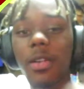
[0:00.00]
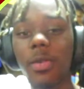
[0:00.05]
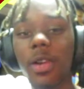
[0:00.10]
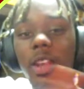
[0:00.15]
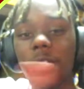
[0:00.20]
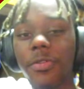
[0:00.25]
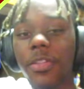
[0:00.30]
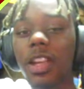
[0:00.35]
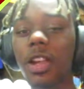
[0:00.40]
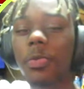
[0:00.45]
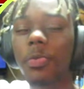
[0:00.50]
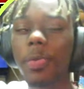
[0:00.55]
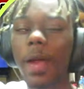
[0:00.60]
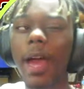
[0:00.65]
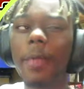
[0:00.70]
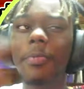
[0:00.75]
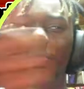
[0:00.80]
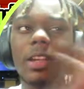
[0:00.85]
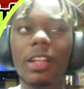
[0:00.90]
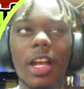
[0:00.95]
When I finna
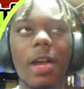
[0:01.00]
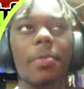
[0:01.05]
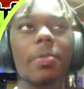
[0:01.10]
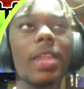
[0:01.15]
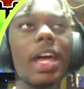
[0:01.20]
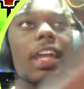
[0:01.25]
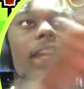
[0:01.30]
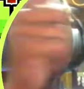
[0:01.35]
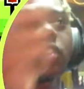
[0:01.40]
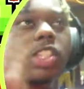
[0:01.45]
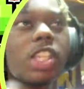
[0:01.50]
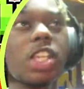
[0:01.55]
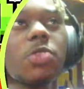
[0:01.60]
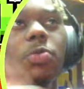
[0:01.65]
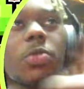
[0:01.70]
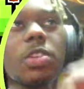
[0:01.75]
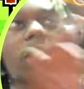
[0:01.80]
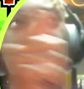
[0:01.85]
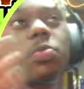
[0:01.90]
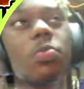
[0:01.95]
wrap it up like a
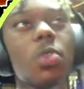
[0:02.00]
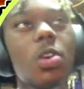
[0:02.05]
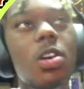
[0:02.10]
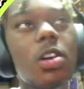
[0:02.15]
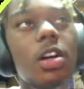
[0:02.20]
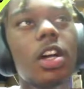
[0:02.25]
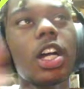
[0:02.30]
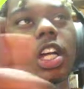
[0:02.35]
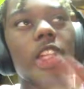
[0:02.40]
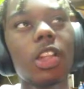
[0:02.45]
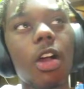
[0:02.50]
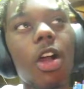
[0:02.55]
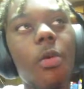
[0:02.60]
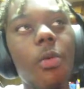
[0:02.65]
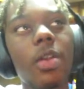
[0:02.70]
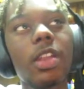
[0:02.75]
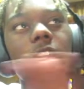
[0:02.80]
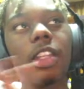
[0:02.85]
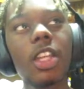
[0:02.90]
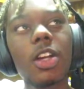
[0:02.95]
sheep with some wool, you
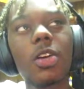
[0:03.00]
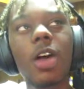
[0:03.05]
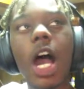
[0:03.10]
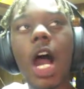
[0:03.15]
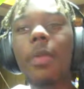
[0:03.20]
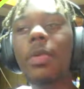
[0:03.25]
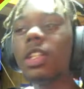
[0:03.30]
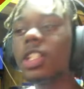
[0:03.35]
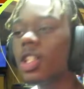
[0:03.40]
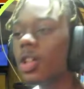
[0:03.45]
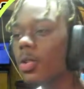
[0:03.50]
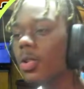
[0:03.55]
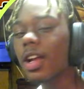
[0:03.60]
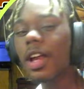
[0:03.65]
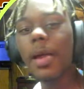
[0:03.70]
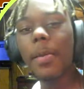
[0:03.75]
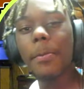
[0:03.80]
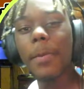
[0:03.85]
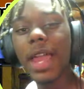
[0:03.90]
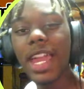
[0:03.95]
already know how we do it.
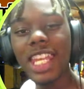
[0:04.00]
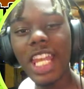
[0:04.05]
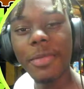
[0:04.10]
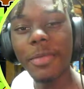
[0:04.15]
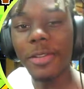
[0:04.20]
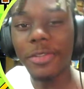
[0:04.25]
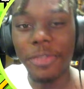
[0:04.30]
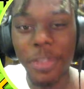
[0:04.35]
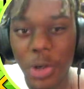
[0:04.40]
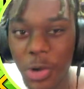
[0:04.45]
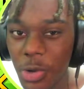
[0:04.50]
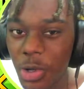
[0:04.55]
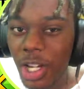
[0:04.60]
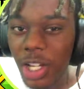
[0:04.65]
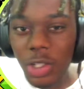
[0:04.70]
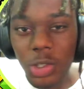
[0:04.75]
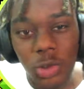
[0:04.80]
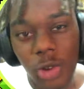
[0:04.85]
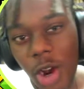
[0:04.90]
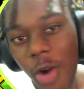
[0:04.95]
Man, I'm a fool.
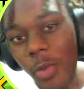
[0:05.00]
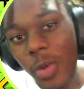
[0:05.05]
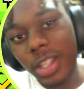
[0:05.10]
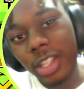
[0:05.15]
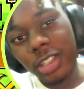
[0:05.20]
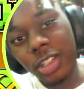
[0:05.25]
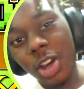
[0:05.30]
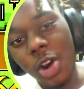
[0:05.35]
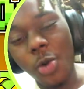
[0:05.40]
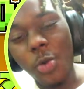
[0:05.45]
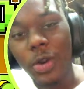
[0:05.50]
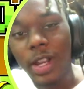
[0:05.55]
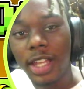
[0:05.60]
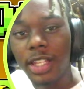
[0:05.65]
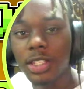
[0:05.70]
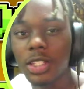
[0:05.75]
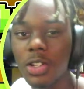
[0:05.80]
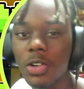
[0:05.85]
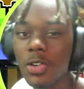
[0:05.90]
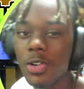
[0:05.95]
You already know what I
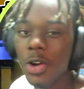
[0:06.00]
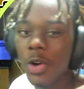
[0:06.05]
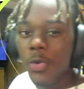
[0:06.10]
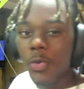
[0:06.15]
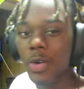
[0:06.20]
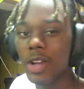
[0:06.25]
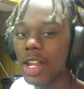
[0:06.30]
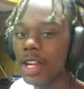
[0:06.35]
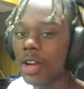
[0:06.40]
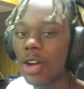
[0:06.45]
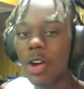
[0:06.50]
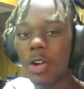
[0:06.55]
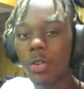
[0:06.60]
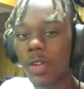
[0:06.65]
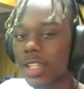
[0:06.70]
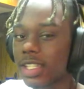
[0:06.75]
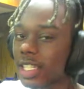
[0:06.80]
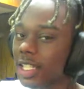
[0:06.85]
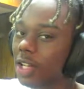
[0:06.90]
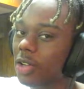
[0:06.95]
do. When I go
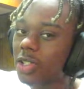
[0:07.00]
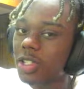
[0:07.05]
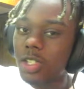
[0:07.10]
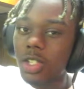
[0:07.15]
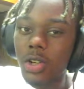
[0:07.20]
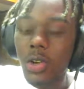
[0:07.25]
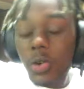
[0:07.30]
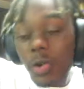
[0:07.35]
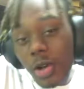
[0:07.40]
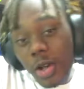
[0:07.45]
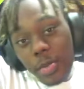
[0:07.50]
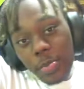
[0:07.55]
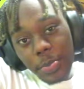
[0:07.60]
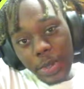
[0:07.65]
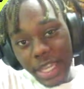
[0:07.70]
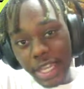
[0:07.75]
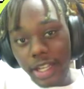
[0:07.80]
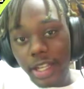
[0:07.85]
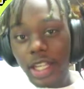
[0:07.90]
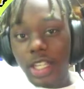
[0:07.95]
crazy, go stupid.
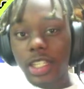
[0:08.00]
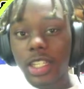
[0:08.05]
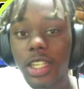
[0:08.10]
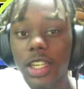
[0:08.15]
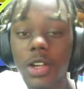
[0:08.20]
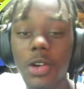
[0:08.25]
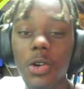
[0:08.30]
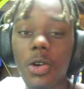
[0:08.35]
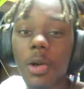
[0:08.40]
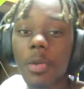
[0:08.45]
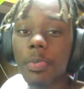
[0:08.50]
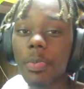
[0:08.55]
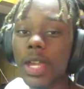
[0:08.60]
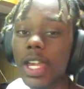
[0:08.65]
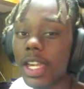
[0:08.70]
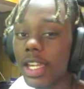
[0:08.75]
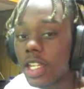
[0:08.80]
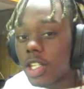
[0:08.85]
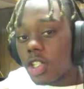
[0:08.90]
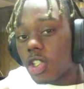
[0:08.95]

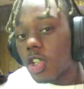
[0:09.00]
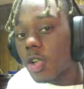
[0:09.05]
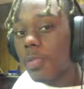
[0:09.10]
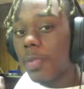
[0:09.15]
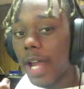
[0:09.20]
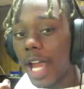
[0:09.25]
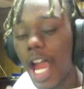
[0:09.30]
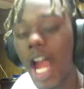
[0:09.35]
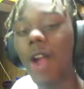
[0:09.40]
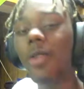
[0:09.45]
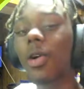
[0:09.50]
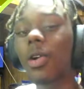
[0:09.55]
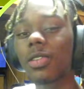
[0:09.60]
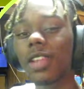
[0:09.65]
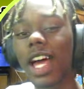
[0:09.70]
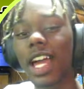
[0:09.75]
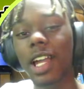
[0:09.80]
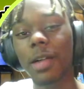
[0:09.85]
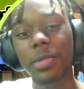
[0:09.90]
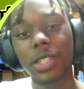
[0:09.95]
bit, shoot my arrow
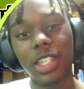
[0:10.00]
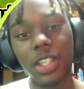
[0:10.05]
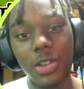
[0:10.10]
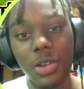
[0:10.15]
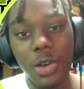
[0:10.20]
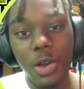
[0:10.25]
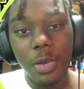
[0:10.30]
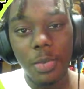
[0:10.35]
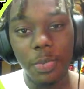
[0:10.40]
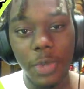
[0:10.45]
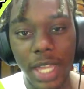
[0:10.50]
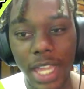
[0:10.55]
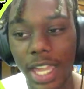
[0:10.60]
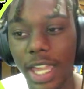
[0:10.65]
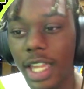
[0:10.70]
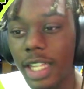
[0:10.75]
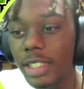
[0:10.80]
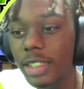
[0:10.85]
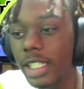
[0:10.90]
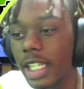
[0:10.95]
like a
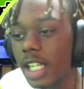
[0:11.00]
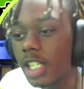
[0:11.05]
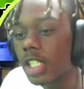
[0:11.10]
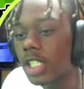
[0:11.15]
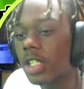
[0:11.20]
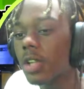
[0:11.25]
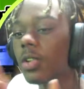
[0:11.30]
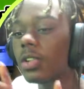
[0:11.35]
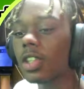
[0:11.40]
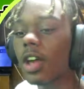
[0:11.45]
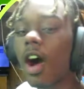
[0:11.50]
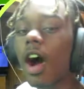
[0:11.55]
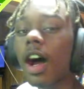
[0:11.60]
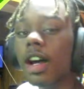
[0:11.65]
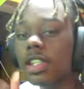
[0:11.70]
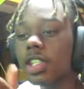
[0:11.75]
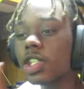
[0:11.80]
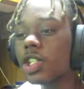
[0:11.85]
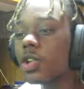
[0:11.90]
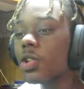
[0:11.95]
Cupid. These dudes
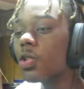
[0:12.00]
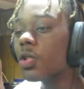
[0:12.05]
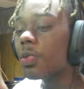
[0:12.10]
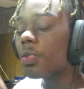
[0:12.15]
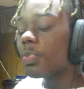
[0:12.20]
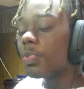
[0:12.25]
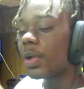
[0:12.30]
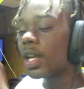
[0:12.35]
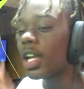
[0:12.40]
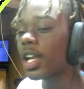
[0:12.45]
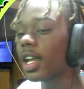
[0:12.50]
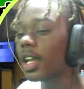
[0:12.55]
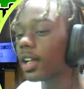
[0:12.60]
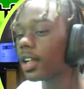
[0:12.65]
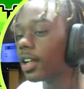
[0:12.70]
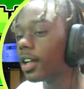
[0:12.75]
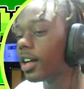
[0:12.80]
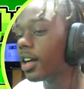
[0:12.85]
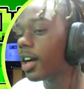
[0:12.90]
are stupid.